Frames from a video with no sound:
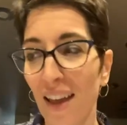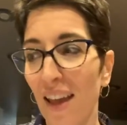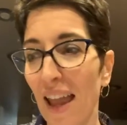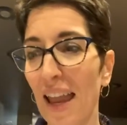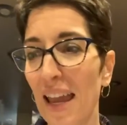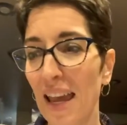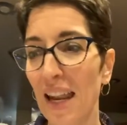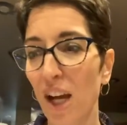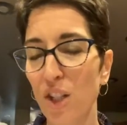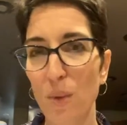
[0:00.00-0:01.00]
And
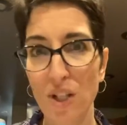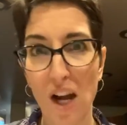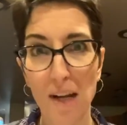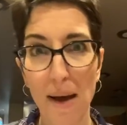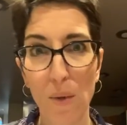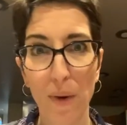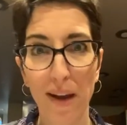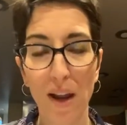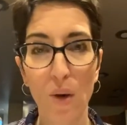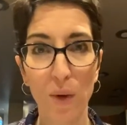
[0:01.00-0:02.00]
I also want to talk about
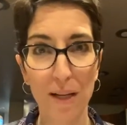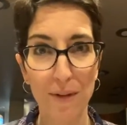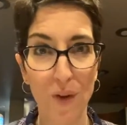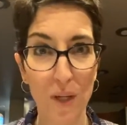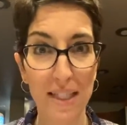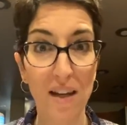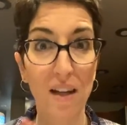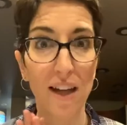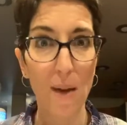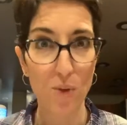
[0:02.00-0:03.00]
what we're going to be focusing on
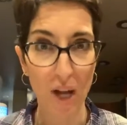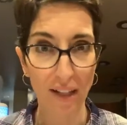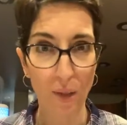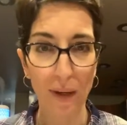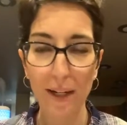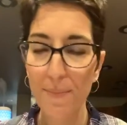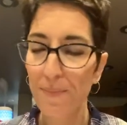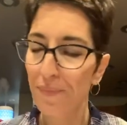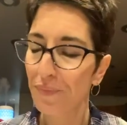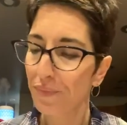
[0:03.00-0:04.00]
come January.
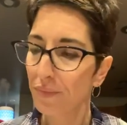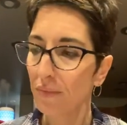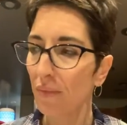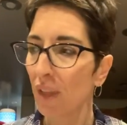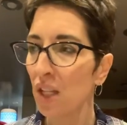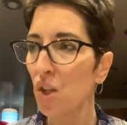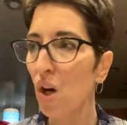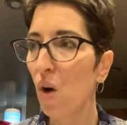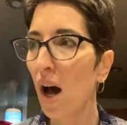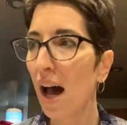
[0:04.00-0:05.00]

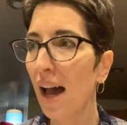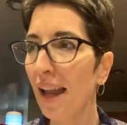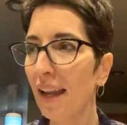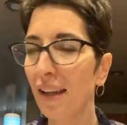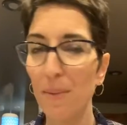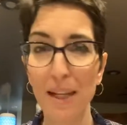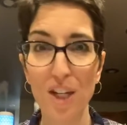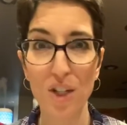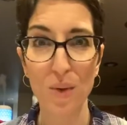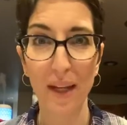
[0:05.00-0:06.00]
So I committed
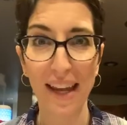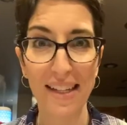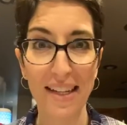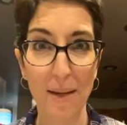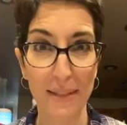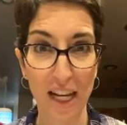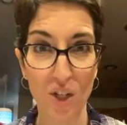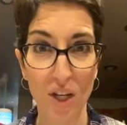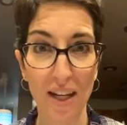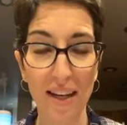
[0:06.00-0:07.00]
to doing 80 Day
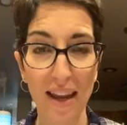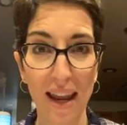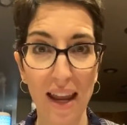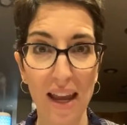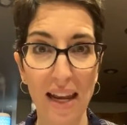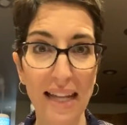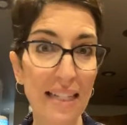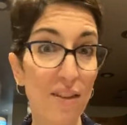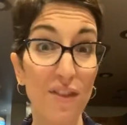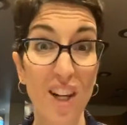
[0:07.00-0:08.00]
Obsession, and I
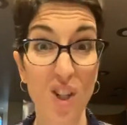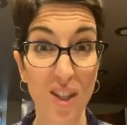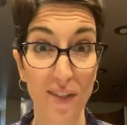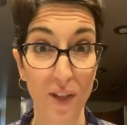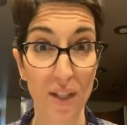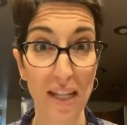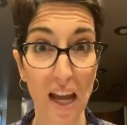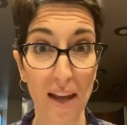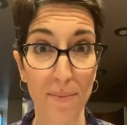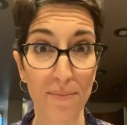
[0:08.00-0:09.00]
didn't finish it the first
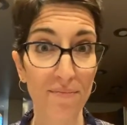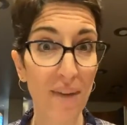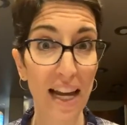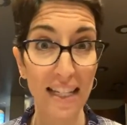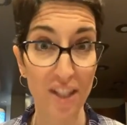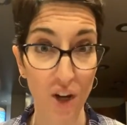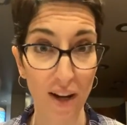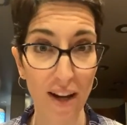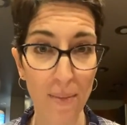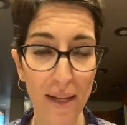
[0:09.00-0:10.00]
time I
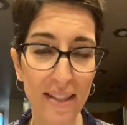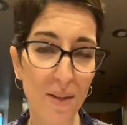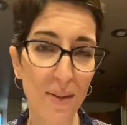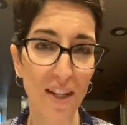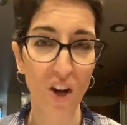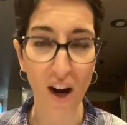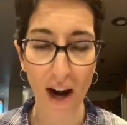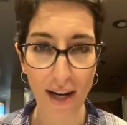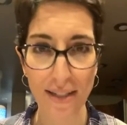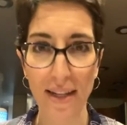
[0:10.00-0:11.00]
started it because I was in a car
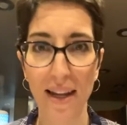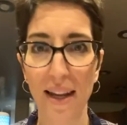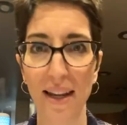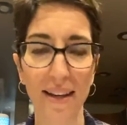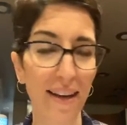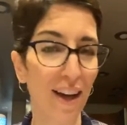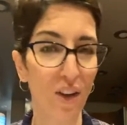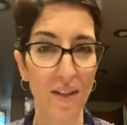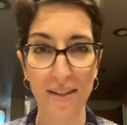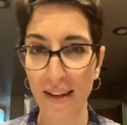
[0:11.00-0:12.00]
accident, had all
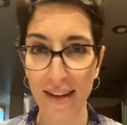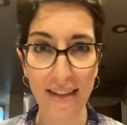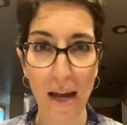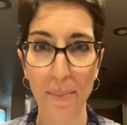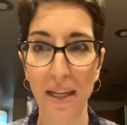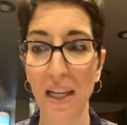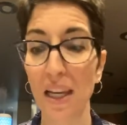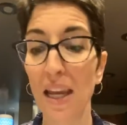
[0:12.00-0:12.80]
these things happen,